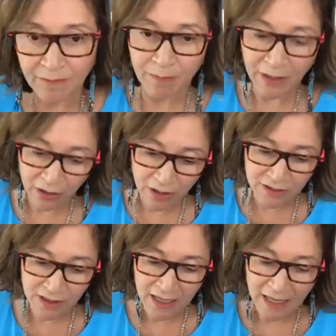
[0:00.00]

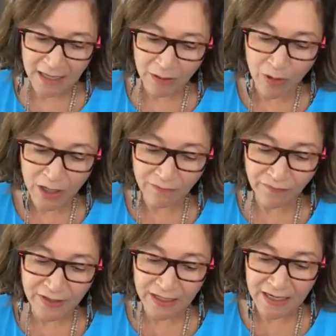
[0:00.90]
because
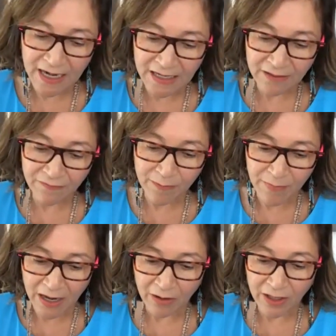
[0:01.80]
if the Native
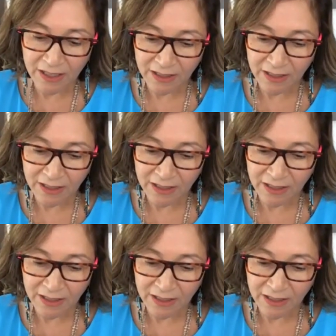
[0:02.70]
American